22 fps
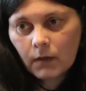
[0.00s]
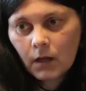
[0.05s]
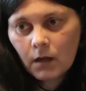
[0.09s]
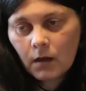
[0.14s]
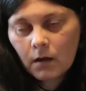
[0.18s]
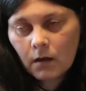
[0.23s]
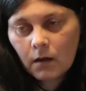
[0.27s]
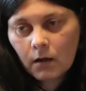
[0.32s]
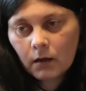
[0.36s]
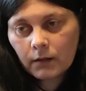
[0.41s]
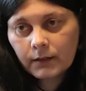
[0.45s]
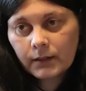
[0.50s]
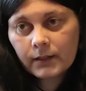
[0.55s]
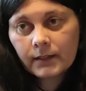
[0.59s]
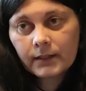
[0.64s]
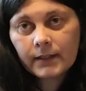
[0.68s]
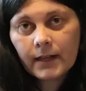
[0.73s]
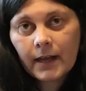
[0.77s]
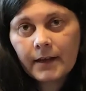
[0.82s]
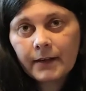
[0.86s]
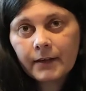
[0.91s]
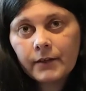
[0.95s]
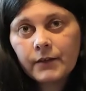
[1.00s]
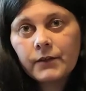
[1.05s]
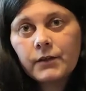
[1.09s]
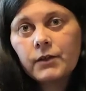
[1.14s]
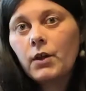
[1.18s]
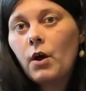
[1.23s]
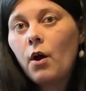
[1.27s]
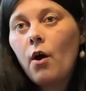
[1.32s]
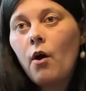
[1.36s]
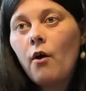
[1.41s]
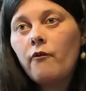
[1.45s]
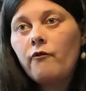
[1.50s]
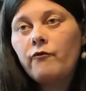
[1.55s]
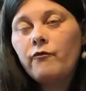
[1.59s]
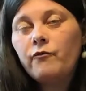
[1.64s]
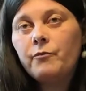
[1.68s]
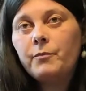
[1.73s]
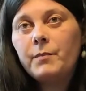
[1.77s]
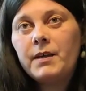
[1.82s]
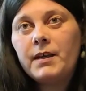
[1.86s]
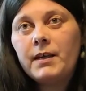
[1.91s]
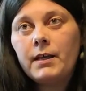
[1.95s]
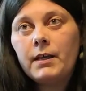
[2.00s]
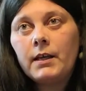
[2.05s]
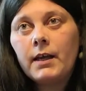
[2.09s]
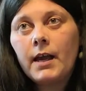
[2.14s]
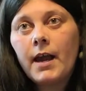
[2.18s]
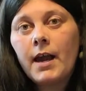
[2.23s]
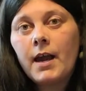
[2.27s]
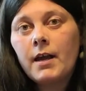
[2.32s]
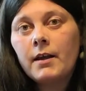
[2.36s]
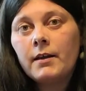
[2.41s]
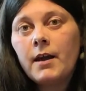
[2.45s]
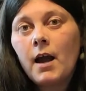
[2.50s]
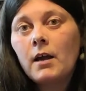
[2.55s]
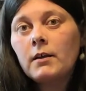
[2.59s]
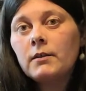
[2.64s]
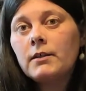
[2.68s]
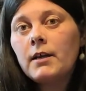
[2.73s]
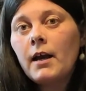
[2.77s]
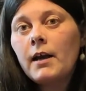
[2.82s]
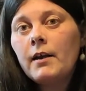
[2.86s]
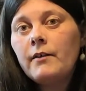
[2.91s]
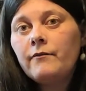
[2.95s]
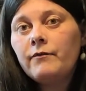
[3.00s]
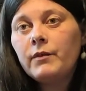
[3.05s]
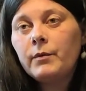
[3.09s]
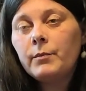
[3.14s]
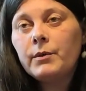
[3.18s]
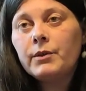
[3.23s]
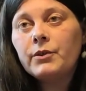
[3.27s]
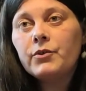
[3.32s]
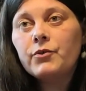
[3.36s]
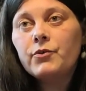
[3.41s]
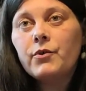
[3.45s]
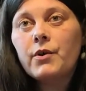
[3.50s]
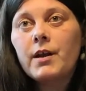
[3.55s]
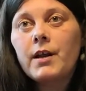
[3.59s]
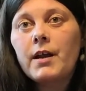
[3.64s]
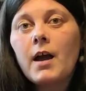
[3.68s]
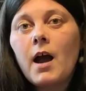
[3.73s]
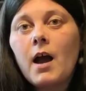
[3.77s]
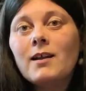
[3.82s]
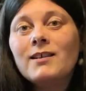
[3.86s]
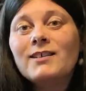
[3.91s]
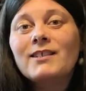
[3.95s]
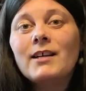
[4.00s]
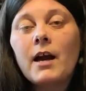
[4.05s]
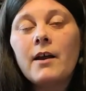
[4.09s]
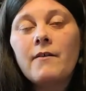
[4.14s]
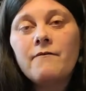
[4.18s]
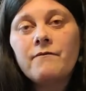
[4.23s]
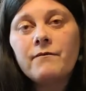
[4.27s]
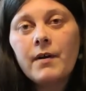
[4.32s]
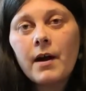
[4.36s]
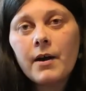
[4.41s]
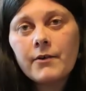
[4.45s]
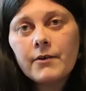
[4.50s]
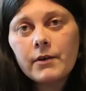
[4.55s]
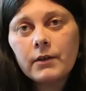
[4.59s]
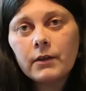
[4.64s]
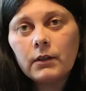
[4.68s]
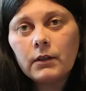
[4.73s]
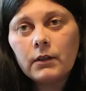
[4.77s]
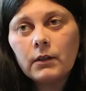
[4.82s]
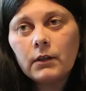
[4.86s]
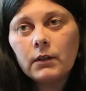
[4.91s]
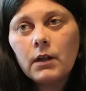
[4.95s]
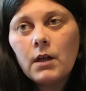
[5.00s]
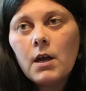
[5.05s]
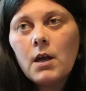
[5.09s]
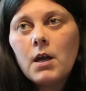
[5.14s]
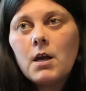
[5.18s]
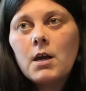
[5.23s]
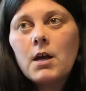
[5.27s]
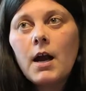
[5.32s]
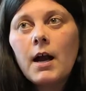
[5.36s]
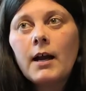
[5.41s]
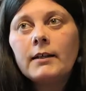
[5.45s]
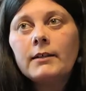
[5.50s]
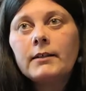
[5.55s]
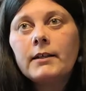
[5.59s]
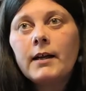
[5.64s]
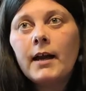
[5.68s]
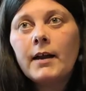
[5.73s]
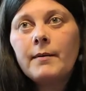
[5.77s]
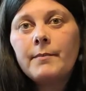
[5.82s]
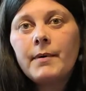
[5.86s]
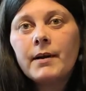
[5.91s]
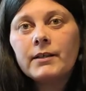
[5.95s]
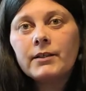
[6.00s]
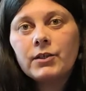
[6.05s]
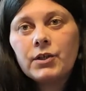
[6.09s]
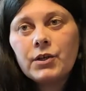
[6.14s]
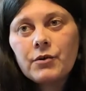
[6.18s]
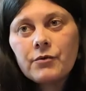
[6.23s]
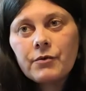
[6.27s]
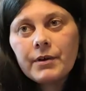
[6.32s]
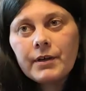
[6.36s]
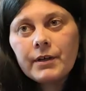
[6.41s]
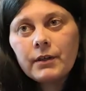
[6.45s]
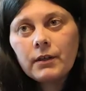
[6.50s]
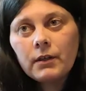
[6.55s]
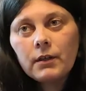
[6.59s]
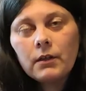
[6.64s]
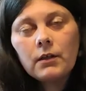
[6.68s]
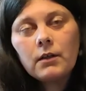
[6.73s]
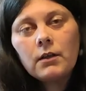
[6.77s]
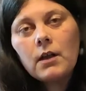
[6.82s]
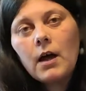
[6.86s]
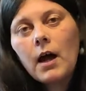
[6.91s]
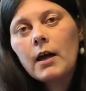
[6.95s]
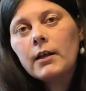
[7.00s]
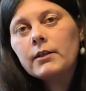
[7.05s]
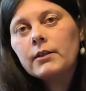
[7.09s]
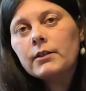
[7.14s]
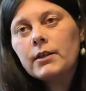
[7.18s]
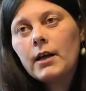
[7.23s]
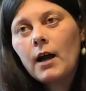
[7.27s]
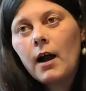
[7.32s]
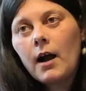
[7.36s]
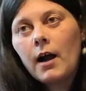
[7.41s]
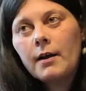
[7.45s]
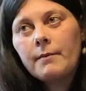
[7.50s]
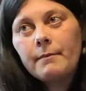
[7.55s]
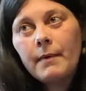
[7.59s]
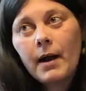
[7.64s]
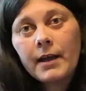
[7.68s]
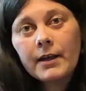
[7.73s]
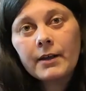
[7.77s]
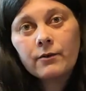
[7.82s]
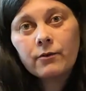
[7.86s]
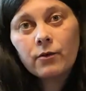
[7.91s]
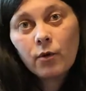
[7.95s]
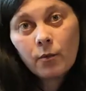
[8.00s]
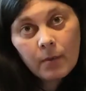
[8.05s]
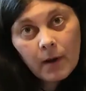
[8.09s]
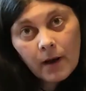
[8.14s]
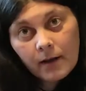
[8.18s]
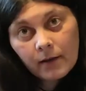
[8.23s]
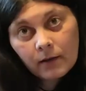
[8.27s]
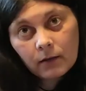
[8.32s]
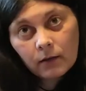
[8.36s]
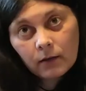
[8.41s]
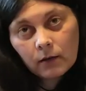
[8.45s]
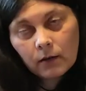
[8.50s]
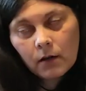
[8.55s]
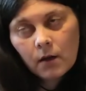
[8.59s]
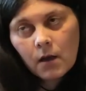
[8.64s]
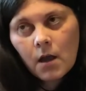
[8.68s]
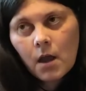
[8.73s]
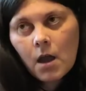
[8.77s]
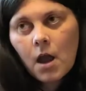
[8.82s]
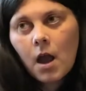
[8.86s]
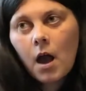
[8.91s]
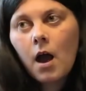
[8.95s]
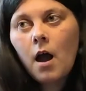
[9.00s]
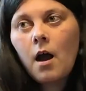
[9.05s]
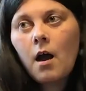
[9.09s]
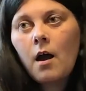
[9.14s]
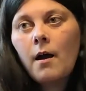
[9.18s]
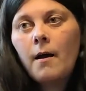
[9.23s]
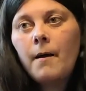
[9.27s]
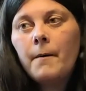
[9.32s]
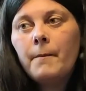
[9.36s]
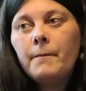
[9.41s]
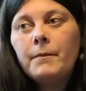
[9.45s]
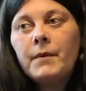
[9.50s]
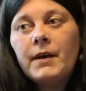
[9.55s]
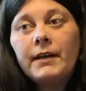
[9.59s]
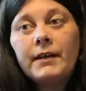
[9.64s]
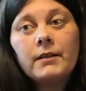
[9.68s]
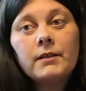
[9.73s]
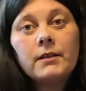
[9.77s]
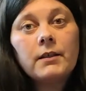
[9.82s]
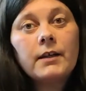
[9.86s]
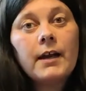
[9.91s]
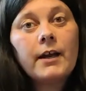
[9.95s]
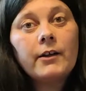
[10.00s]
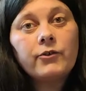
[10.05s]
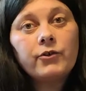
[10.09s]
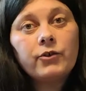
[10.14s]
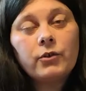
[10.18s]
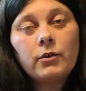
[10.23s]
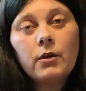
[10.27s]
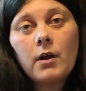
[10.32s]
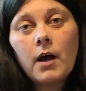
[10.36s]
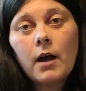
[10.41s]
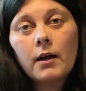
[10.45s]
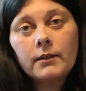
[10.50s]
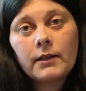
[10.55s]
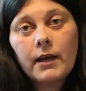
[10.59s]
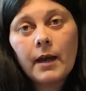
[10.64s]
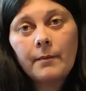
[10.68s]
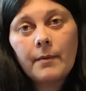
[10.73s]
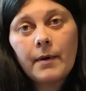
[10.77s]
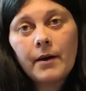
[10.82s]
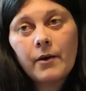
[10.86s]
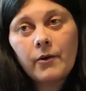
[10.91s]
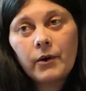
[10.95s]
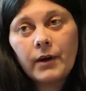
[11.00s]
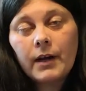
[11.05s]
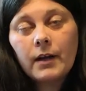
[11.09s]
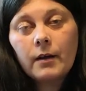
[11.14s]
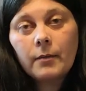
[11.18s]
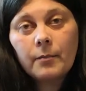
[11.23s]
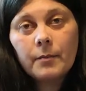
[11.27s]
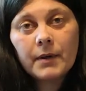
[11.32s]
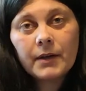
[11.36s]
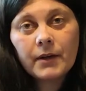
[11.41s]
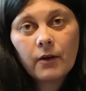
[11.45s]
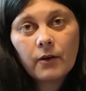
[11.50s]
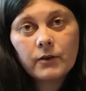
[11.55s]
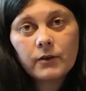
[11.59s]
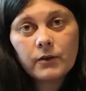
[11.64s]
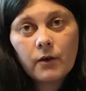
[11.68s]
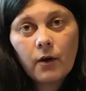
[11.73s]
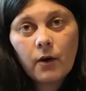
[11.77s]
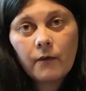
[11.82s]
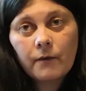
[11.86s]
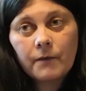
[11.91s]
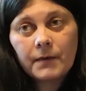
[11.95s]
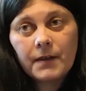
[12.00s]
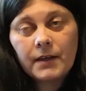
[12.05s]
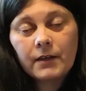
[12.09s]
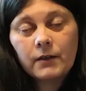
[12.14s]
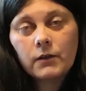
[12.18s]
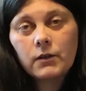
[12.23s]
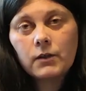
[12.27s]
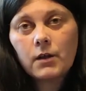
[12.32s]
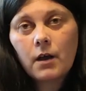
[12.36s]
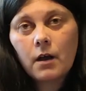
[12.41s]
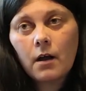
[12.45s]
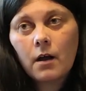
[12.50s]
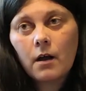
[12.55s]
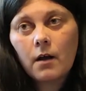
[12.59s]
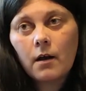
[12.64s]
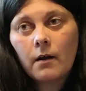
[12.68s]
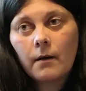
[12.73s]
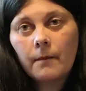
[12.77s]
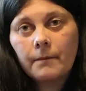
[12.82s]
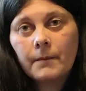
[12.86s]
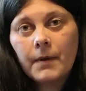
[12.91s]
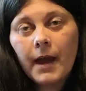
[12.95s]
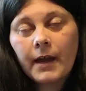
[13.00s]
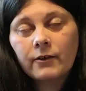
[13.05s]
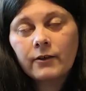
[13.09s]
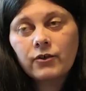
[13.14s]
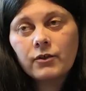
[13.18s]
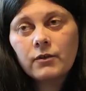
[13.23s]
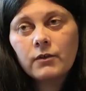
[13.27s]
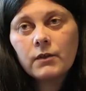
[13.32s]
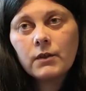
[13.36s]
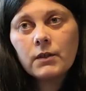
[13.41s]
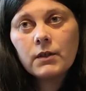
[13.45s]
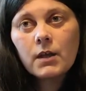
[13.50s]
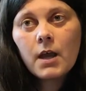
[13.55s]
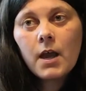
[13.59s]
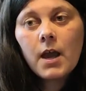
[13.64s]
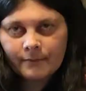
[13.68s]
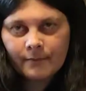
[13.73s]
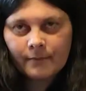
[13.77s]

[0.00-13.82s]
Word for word: uh, the status of being an anti-inflammatory, antiviral, antibacterial, antimicrobial. Um, it is a natural antibiotic because of these um, actions.